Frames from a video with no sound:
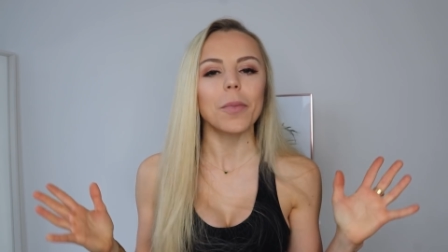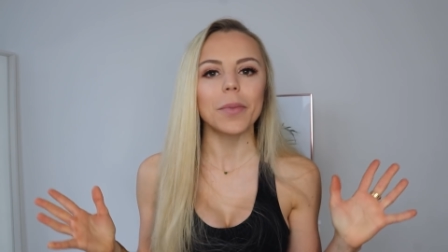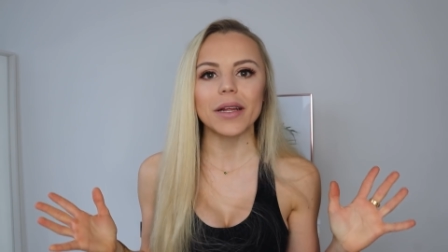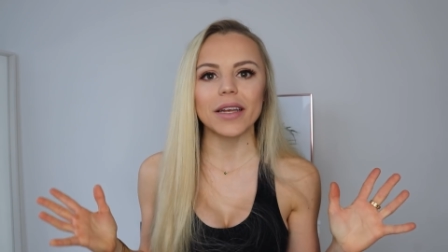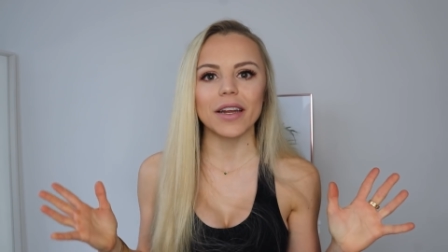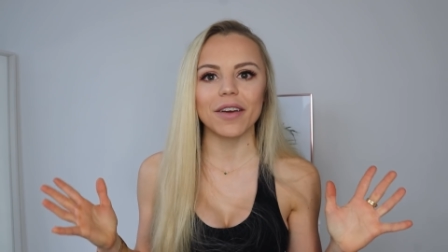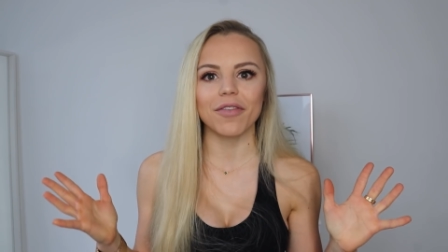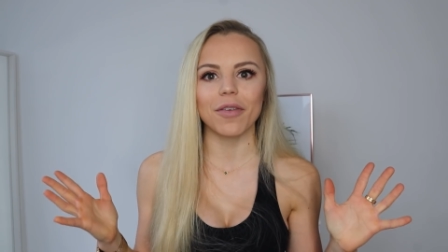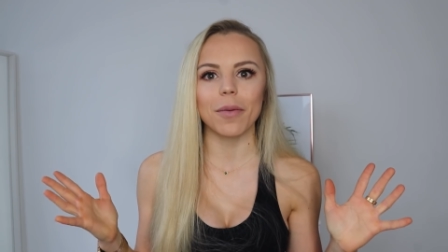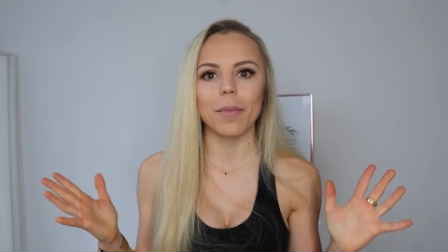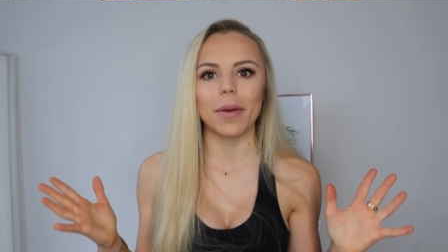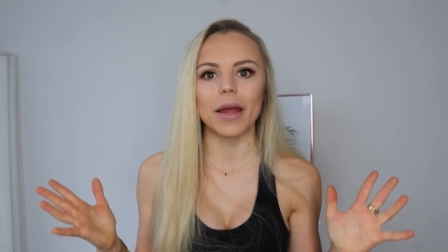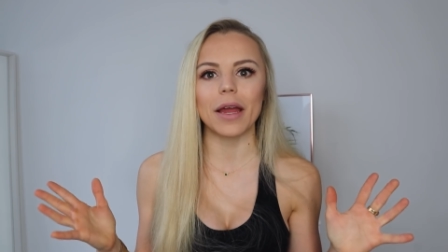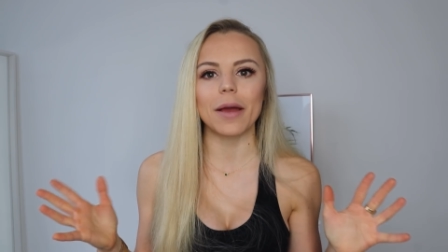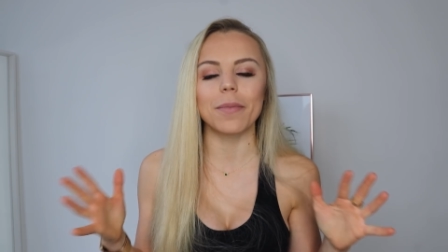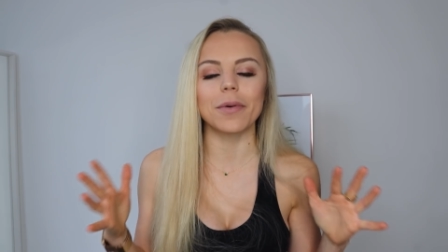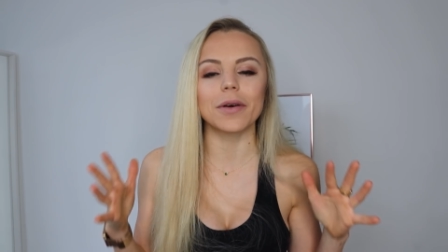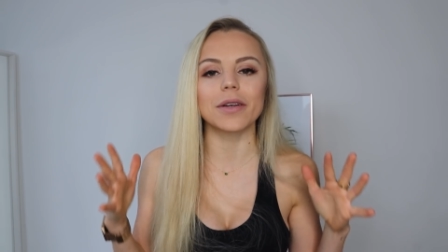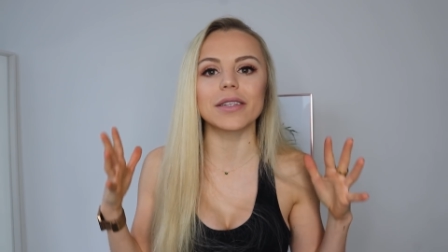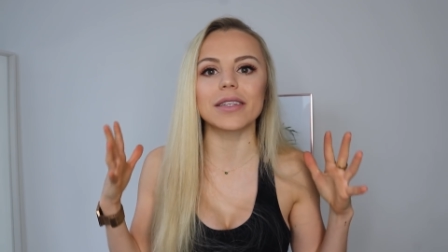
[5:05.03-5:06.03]
many different
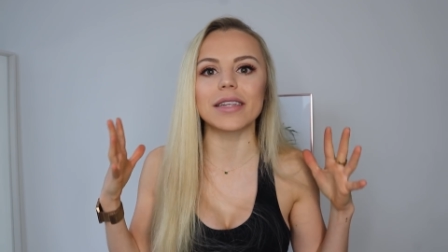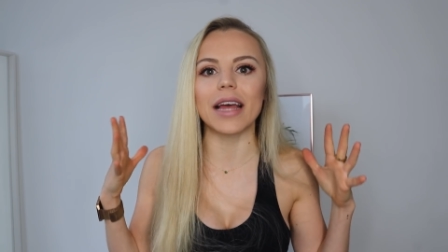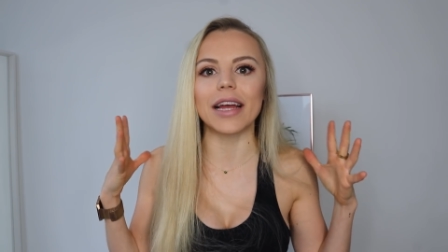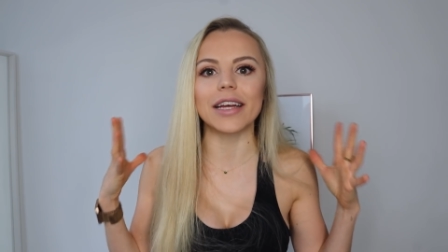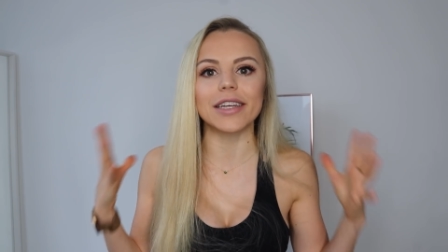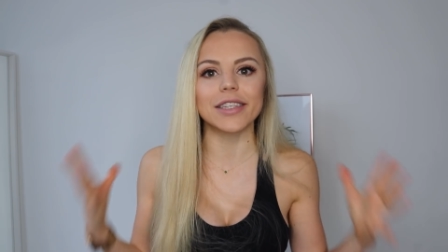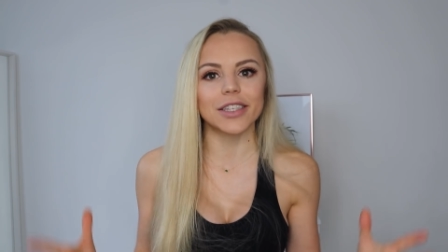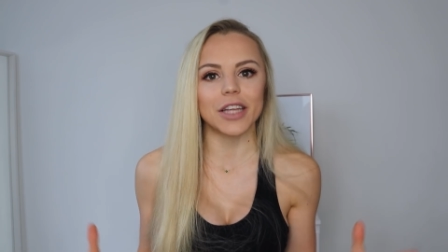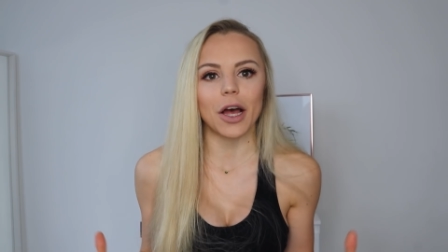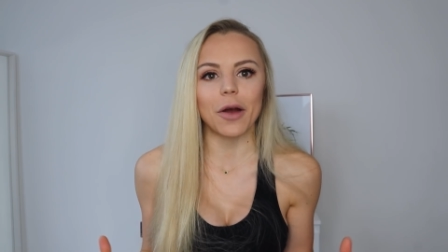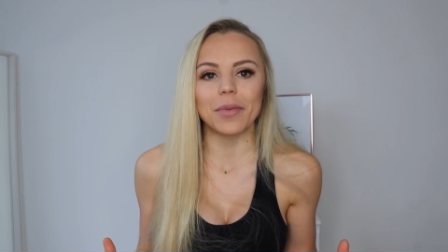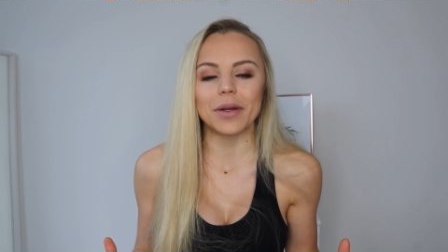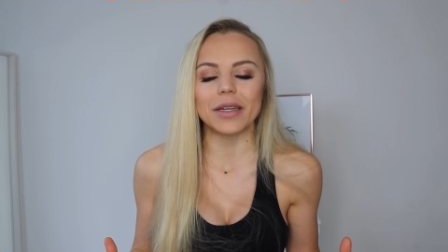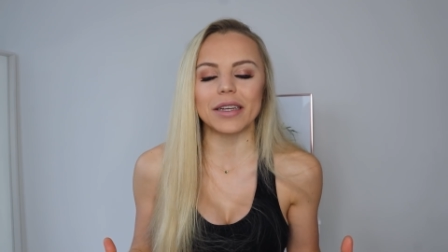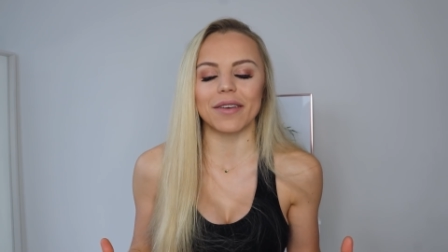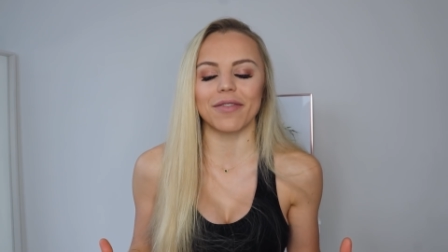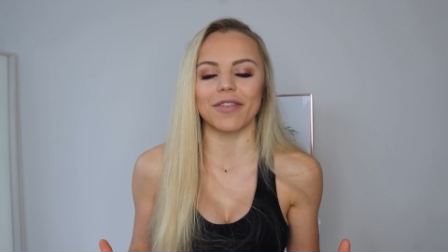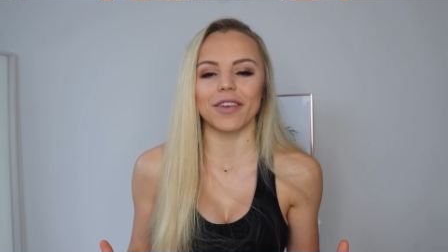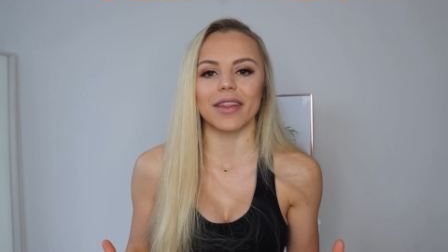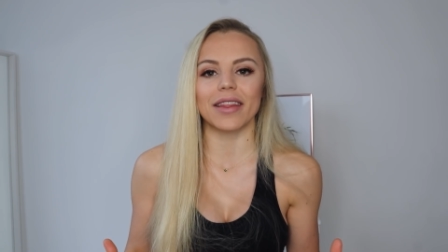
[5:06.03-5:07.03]
people saying so many
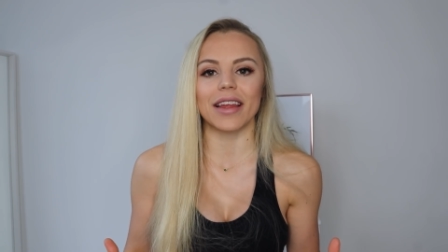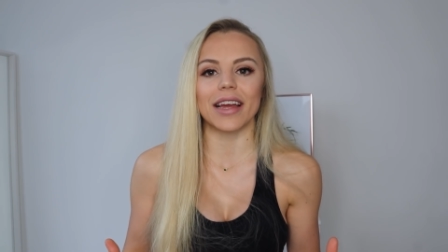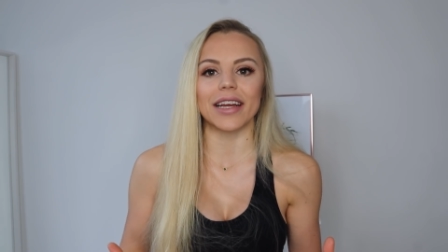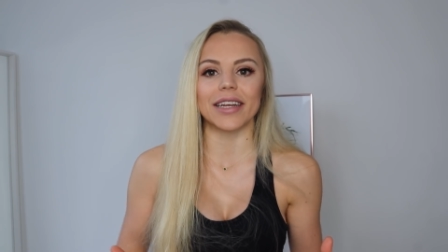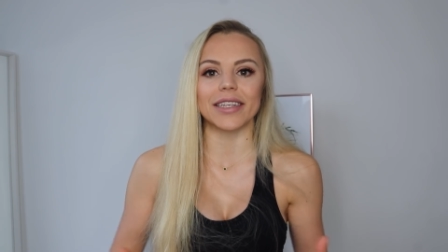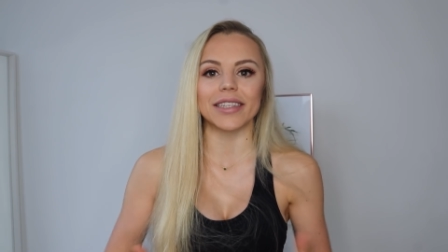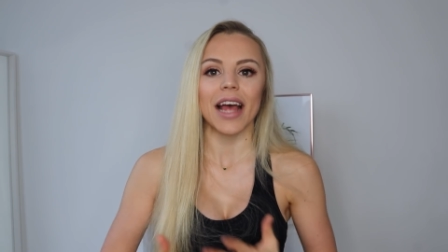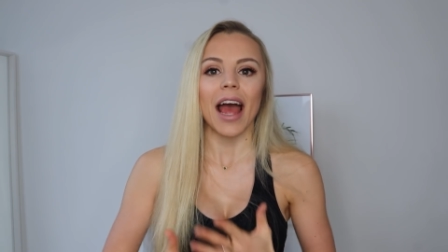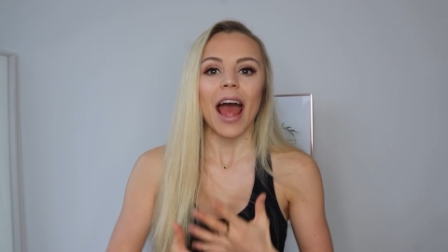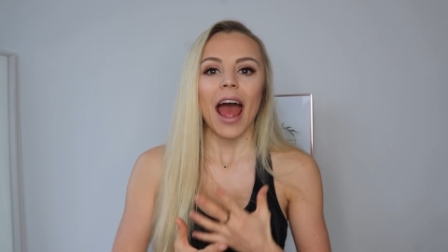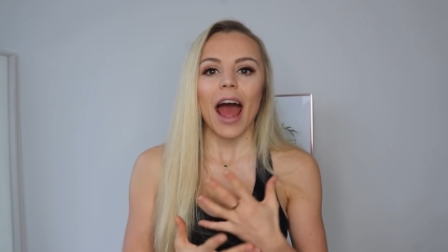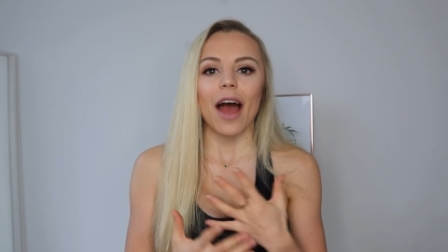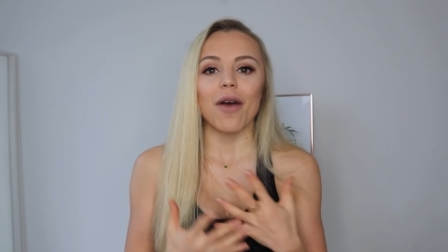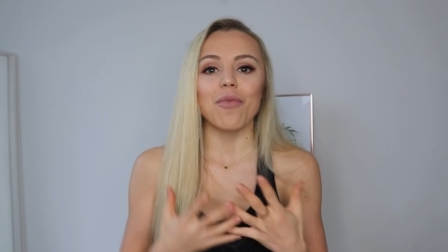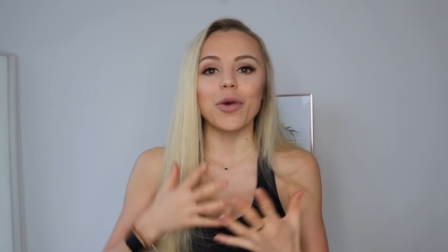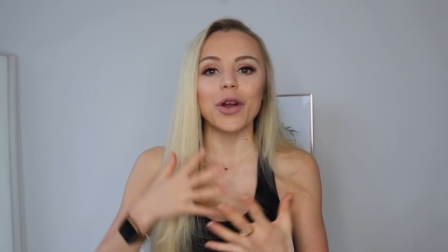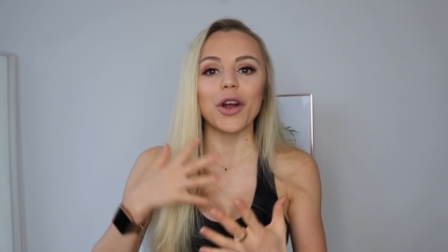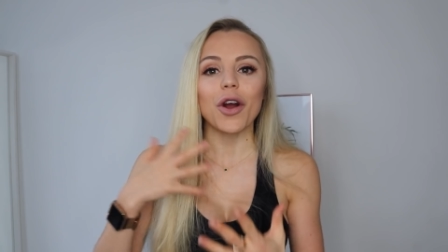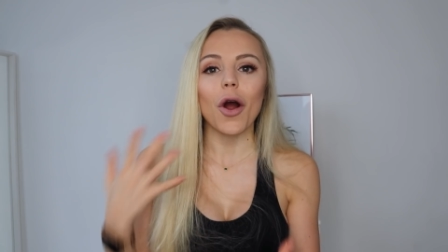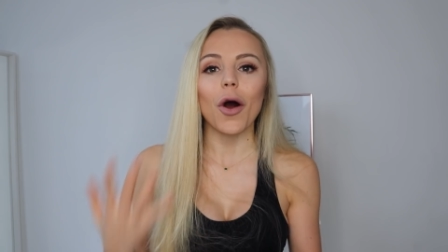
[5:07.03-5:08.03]
different things,
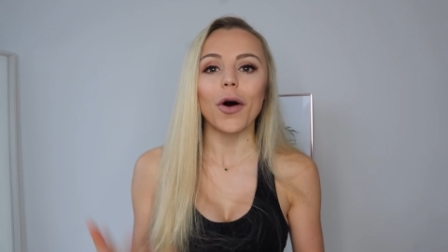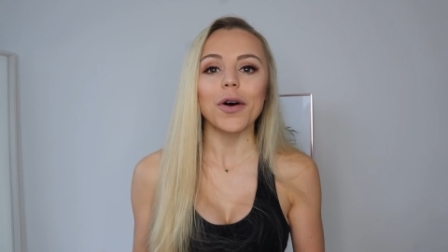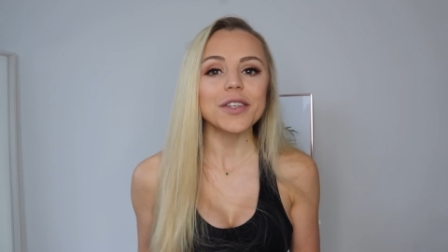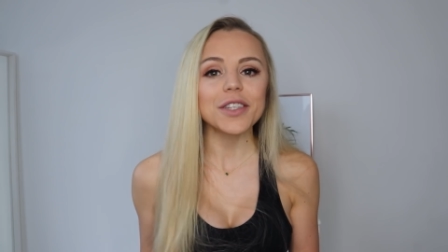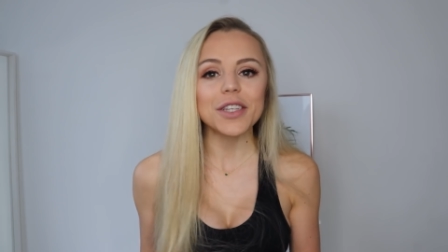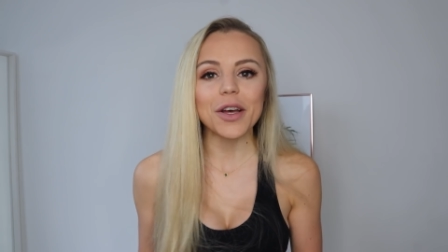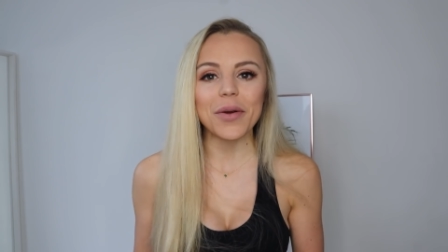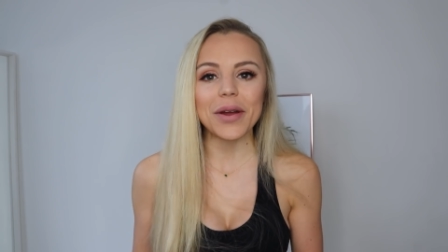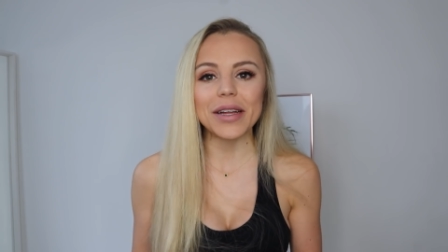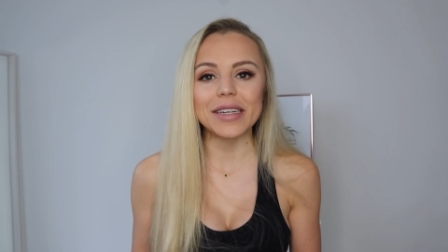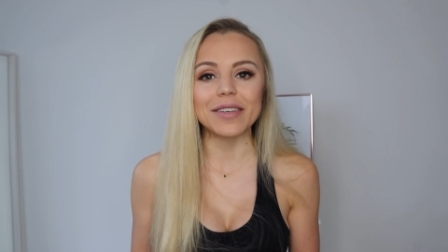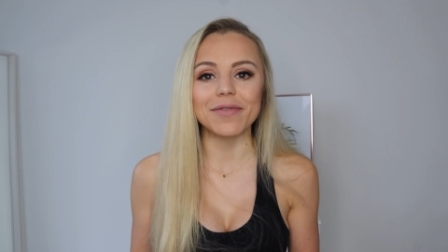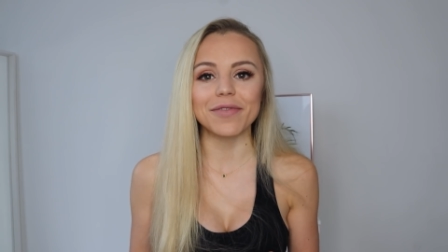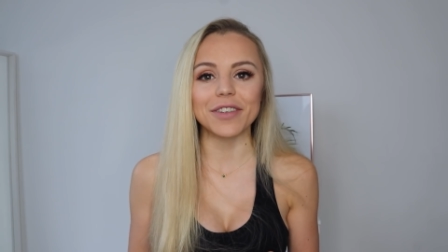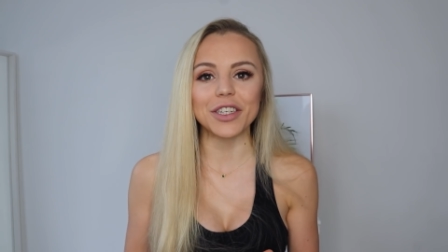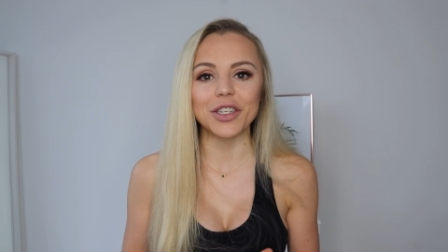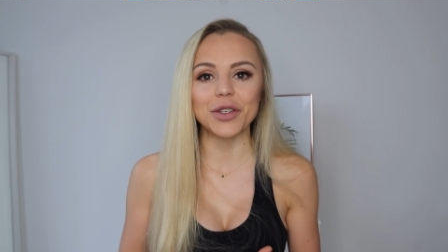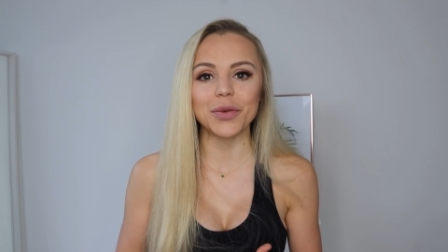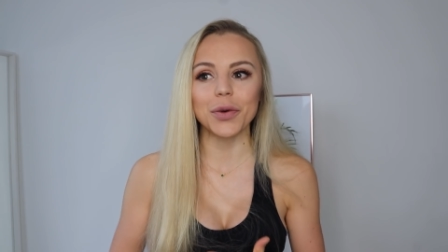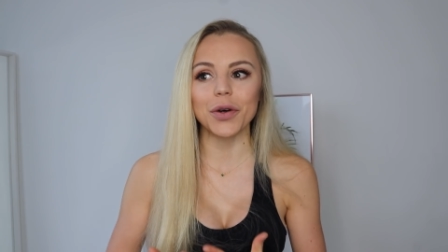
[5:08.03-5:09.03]
and we are also
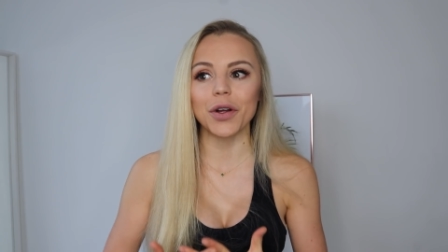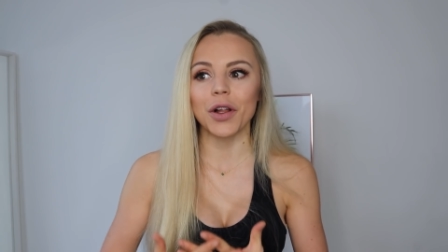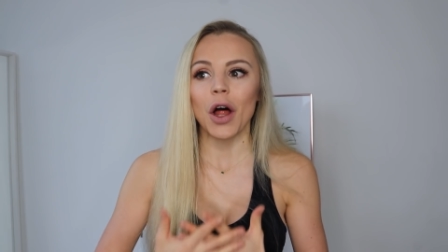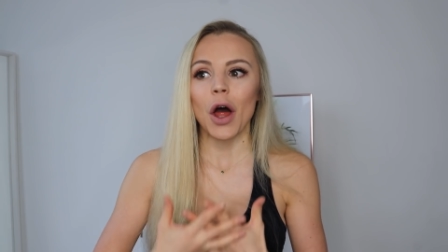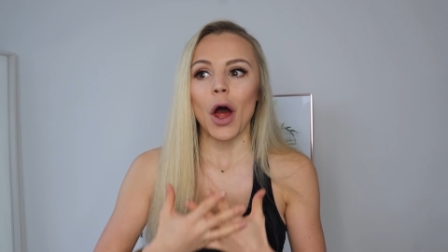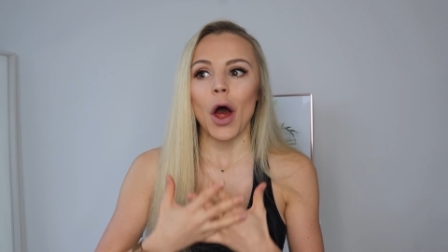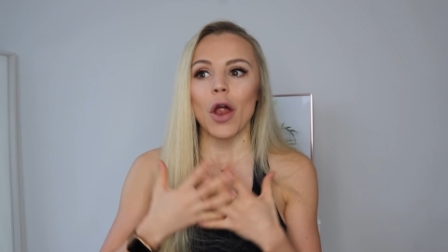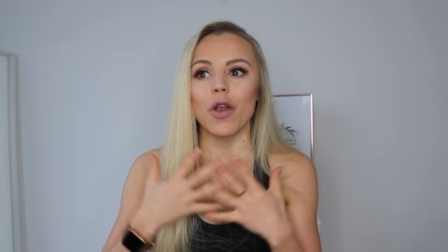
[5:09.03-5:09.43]
individual.